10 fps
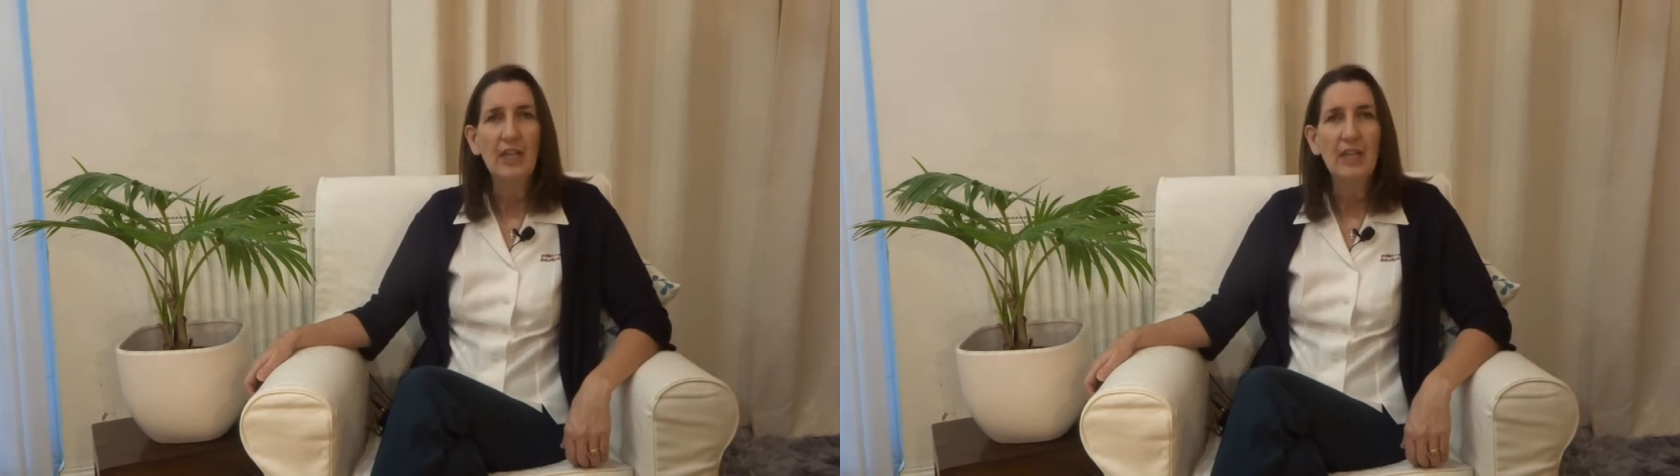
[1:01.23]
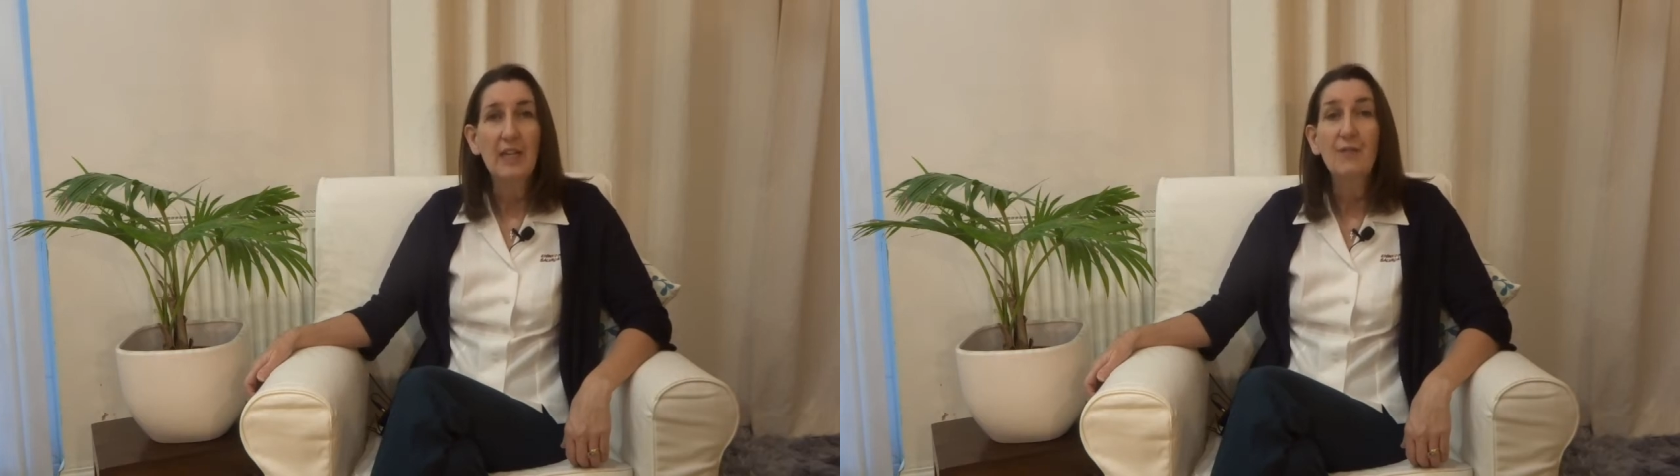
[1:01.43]

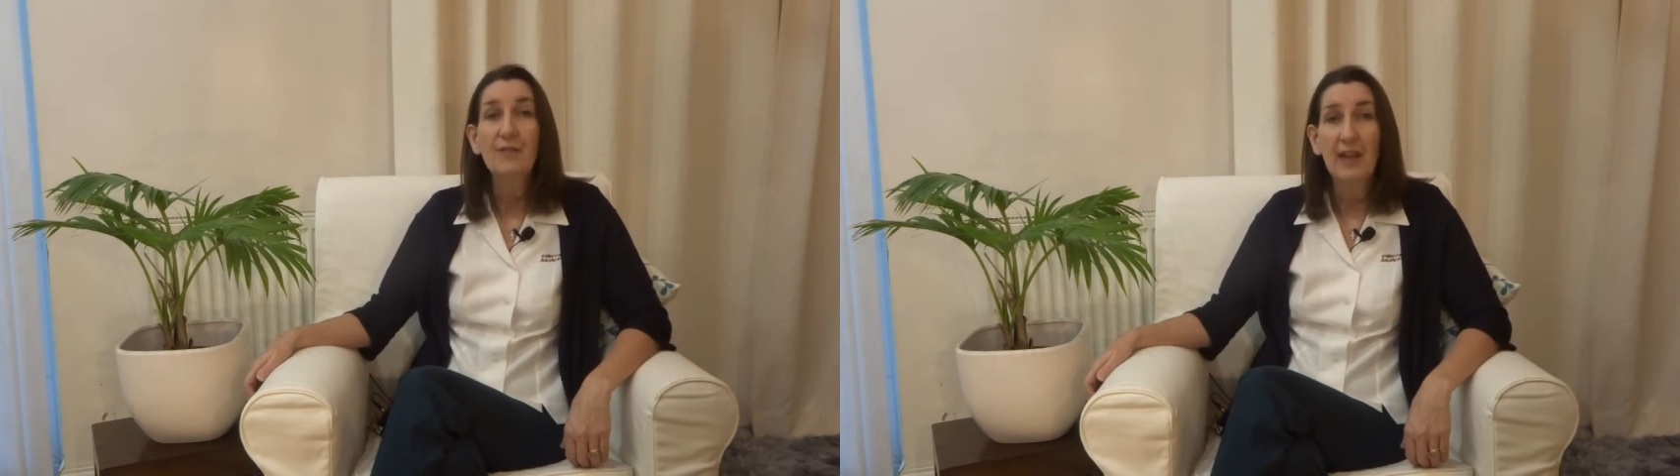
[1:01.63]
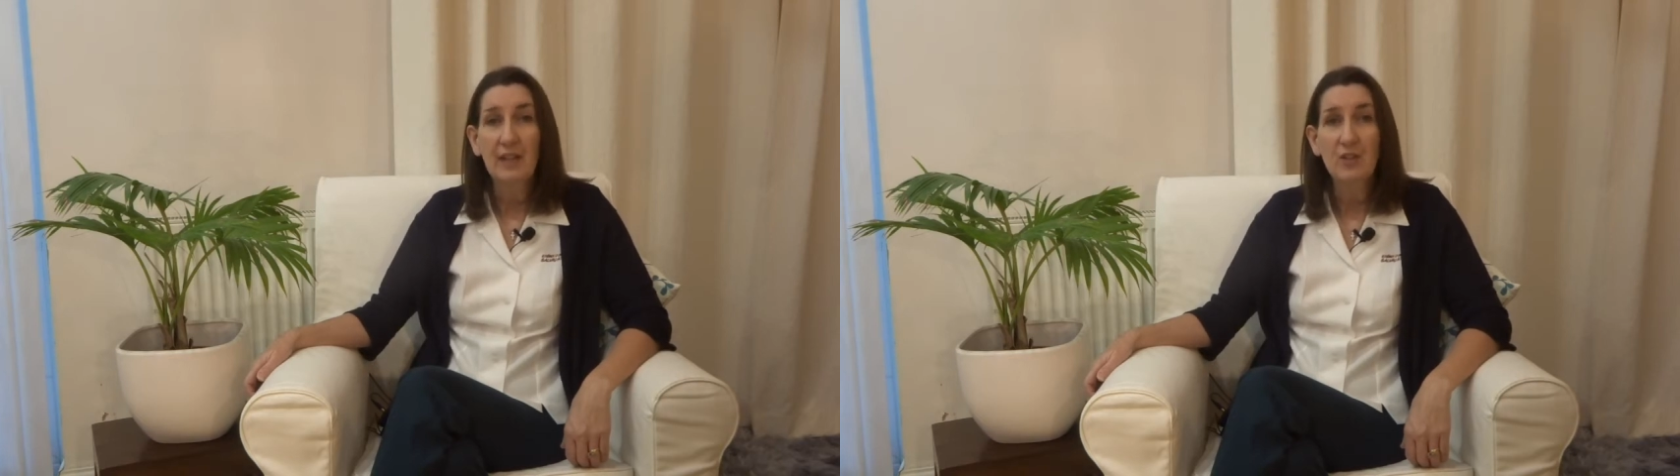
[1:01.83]
in a
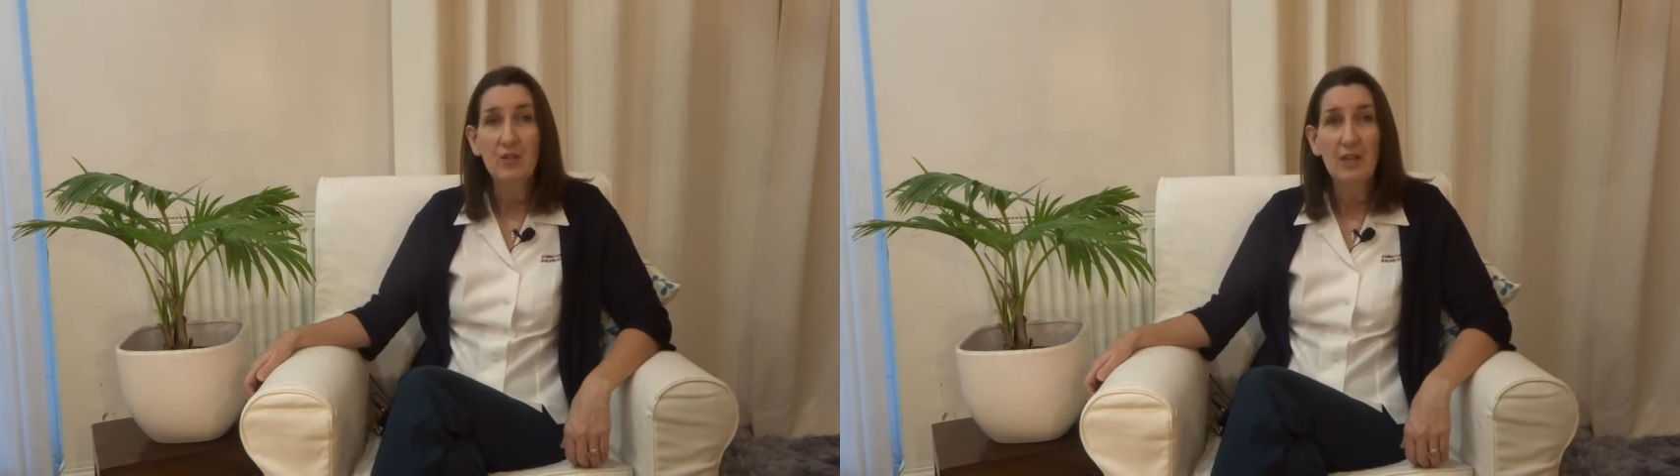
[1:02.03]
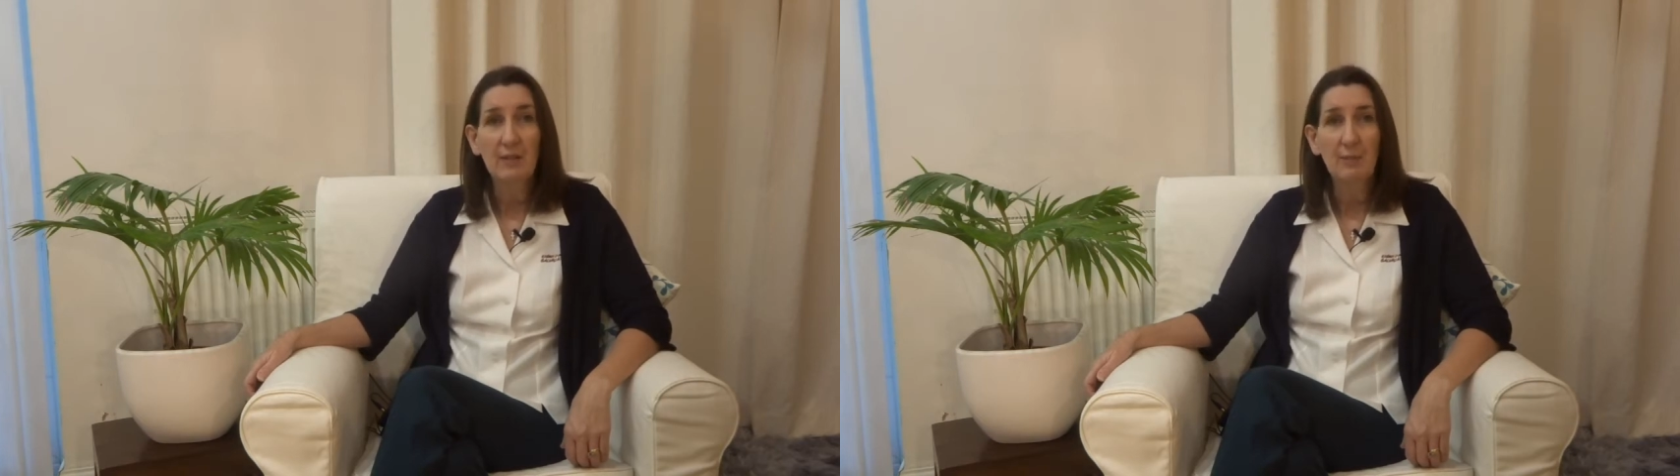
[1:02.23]

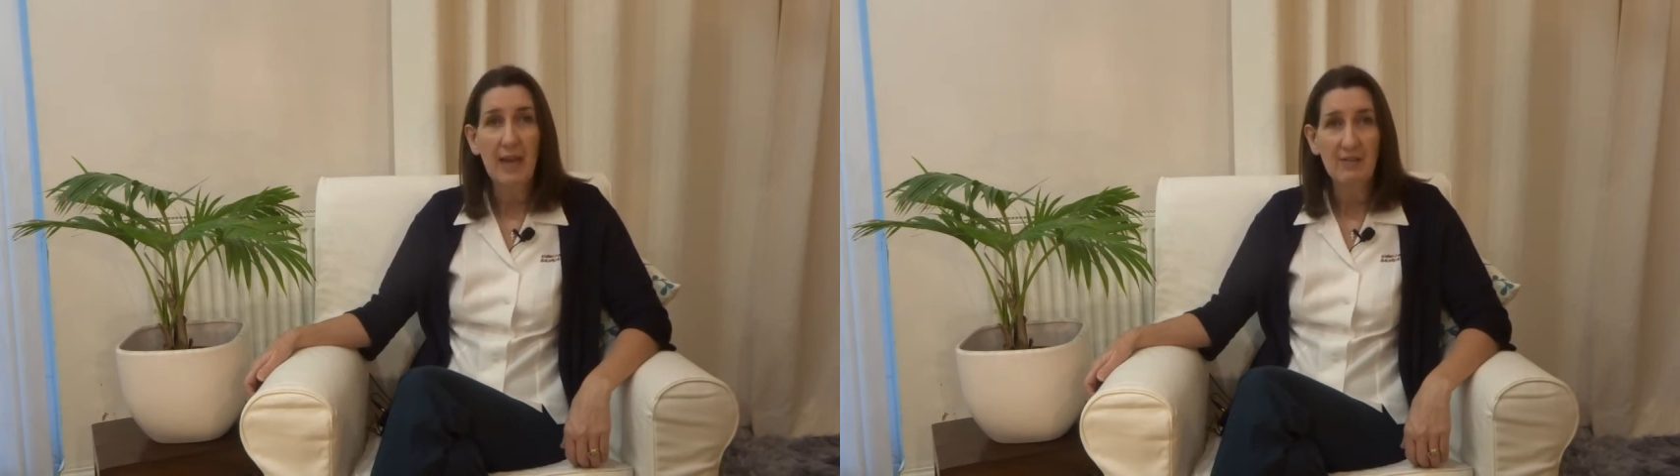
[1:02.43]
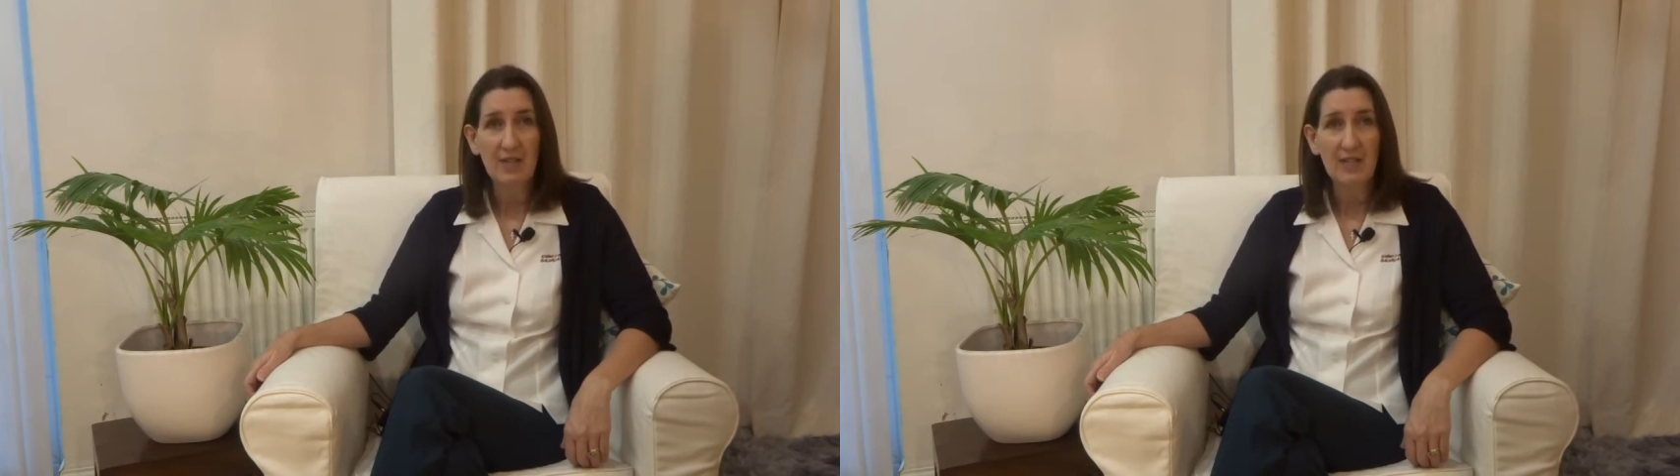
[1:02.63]
factory in
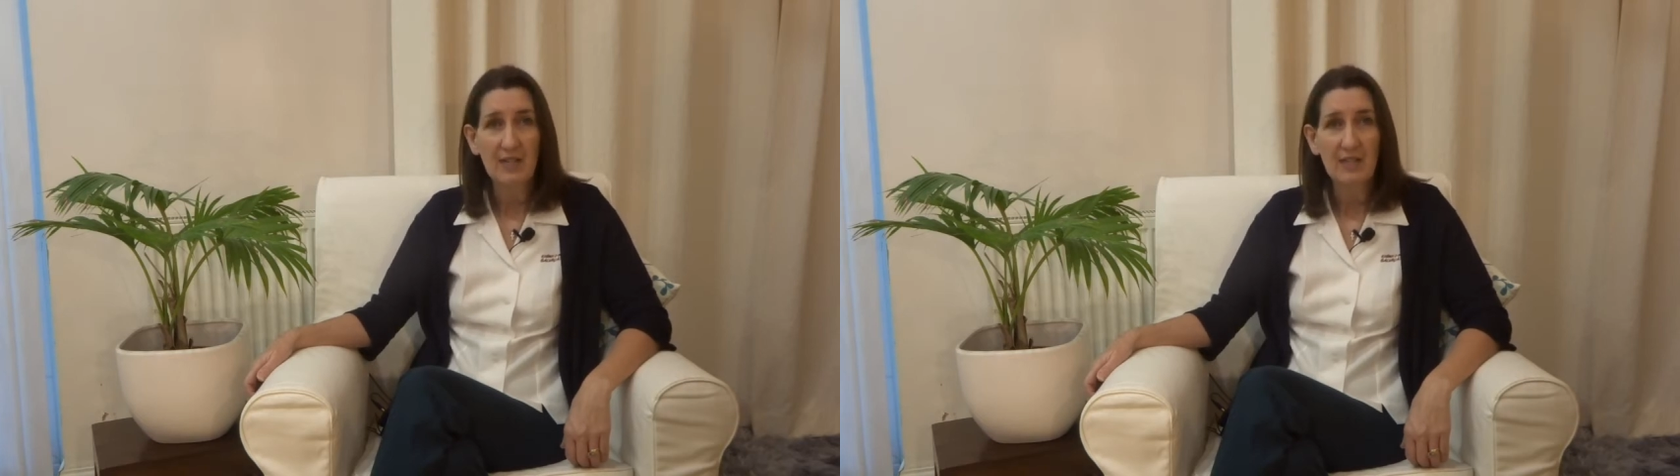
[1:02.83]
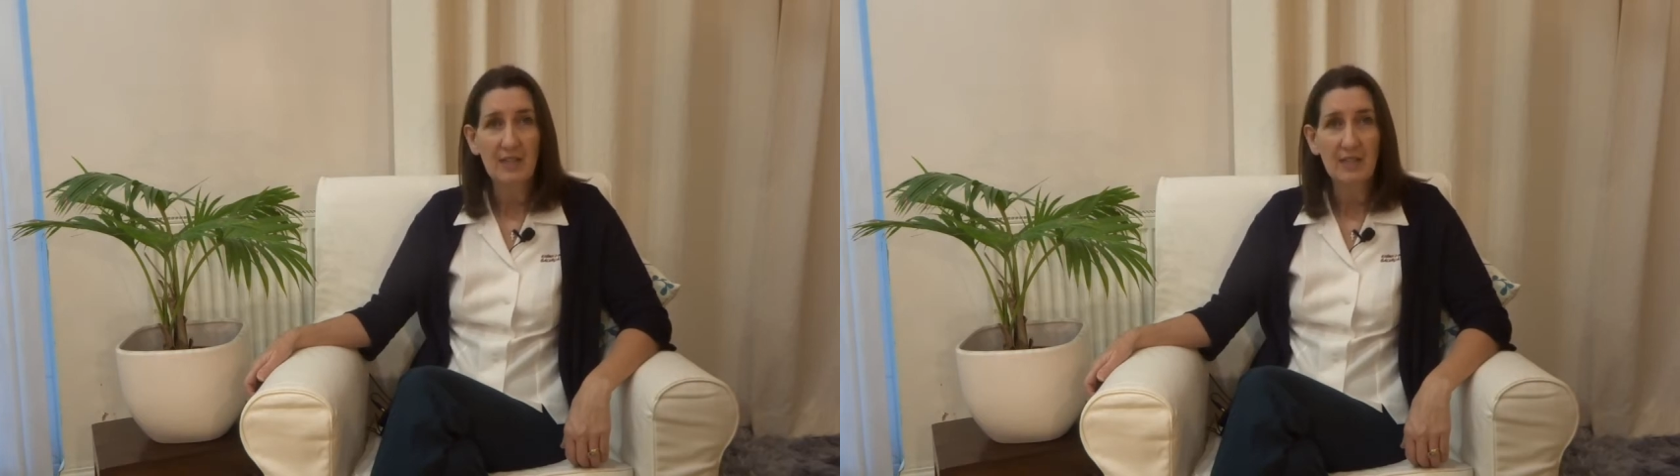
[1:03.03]
Paris.